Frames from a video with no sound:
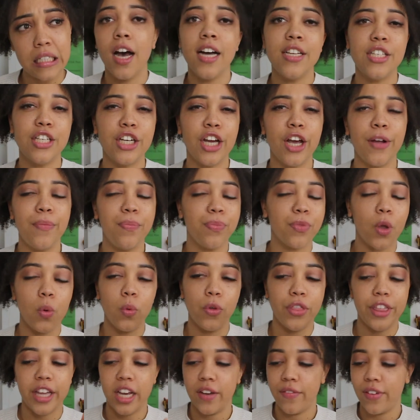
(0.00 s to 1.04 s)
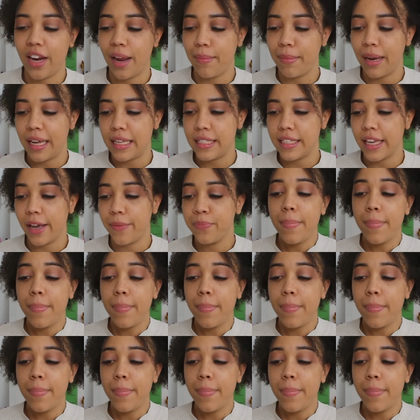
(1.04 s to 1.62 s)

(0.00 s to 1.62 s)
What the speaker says: I don't know, we'll think of a name later.